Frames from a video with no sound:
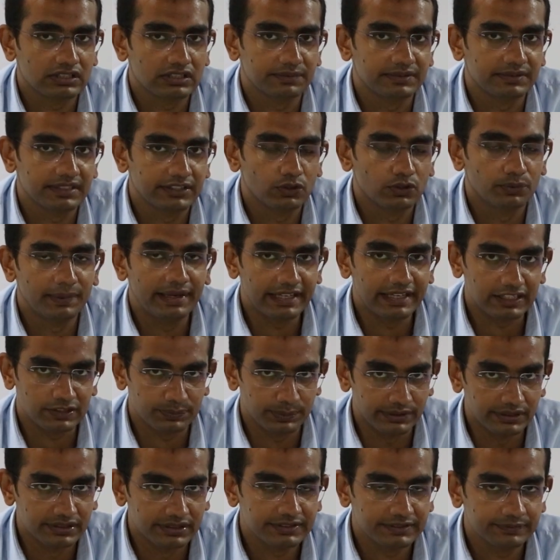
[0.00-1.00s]
They are not subject
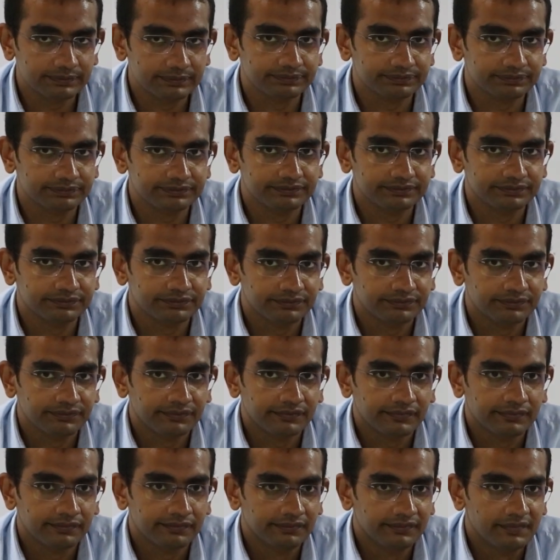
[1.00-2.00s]
domain experts.
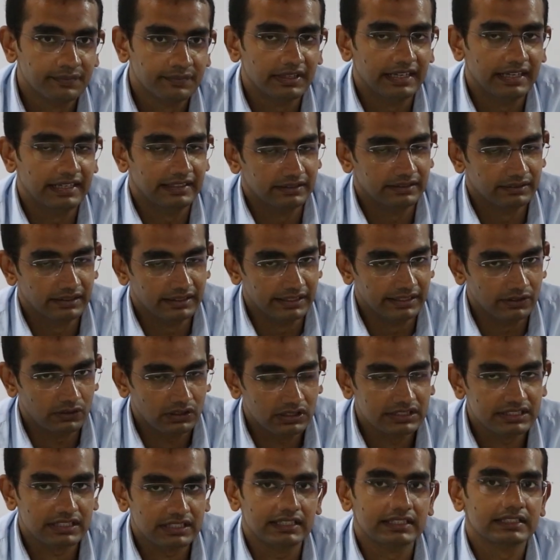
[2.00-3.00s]

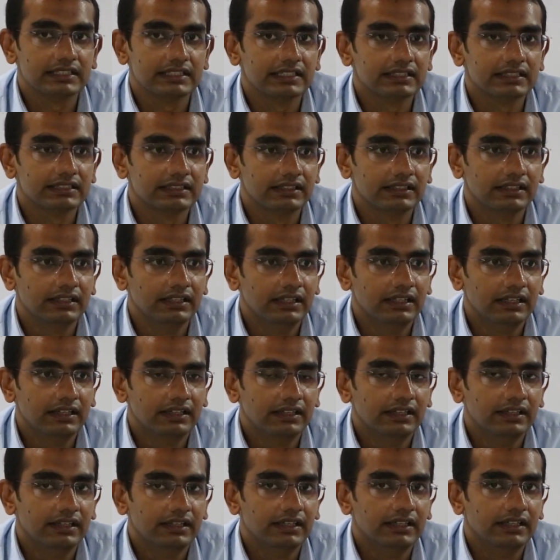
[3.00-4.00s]
In all chances,
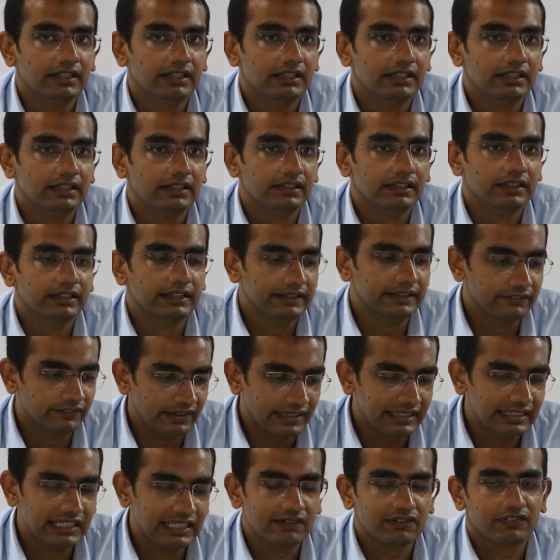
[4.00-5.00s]

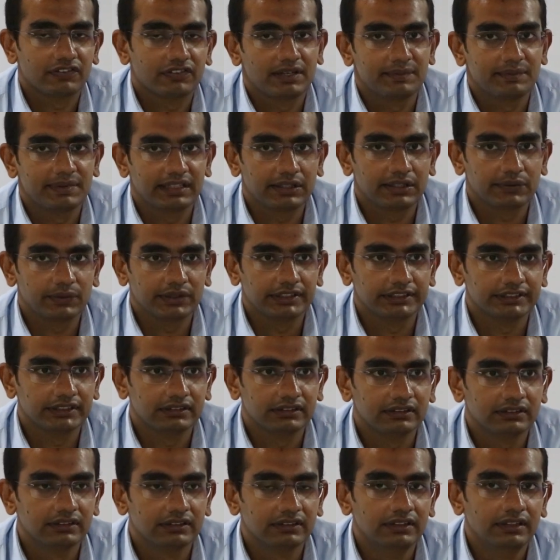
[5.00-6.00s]
while they were framing the
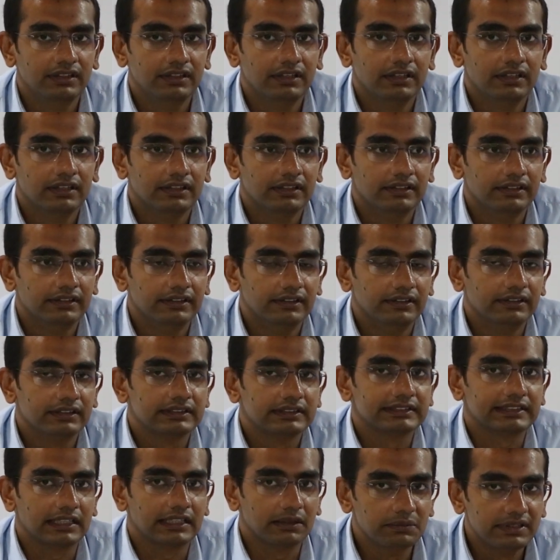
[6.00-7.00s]
question,
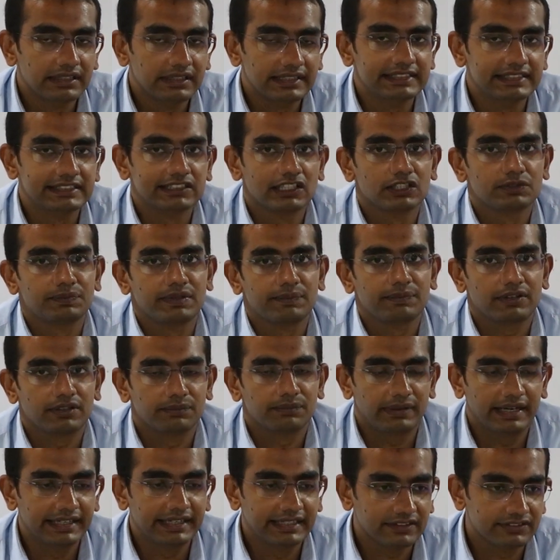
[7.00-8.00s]
some research
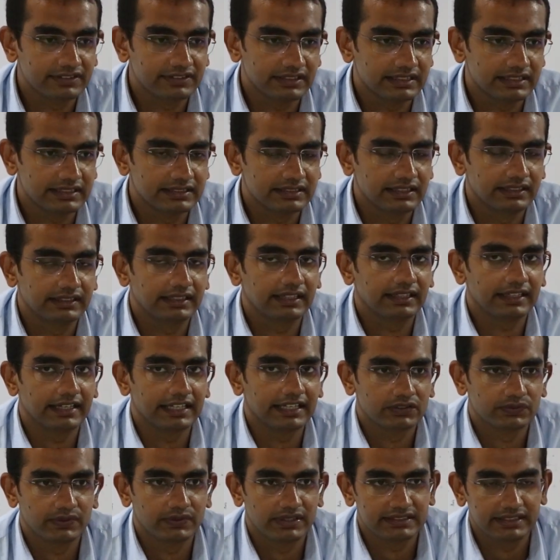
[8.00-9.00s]
paper might have
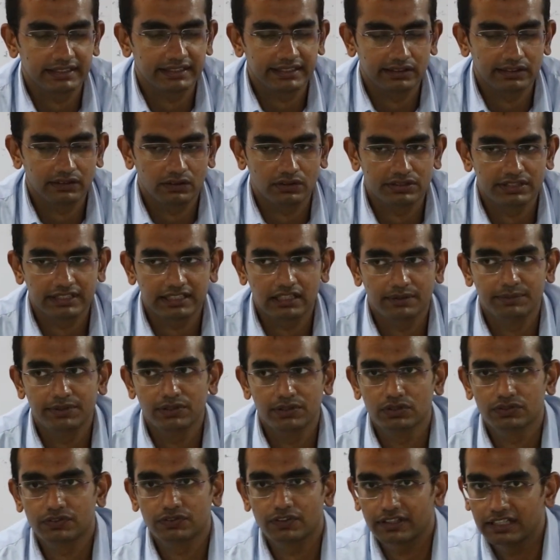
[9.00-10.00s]
suggested that XYZ technology
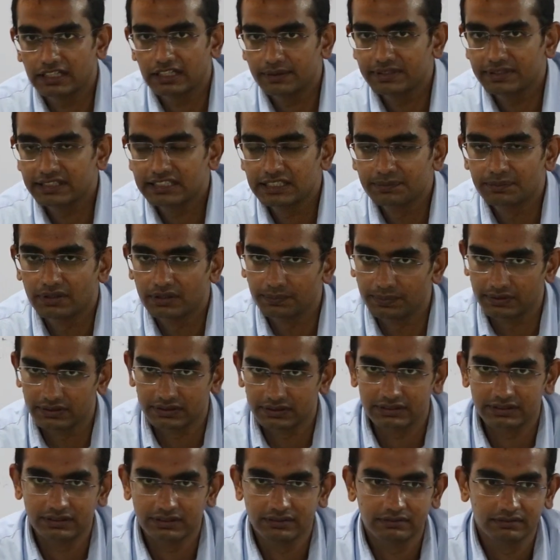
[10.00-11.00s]
can be used for ABC
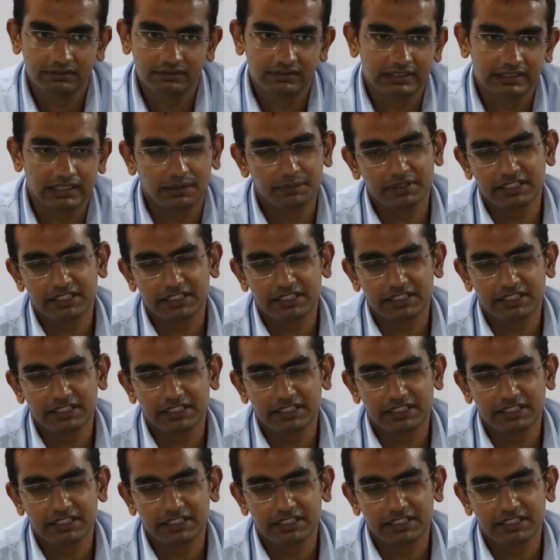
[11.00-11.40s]
purpose.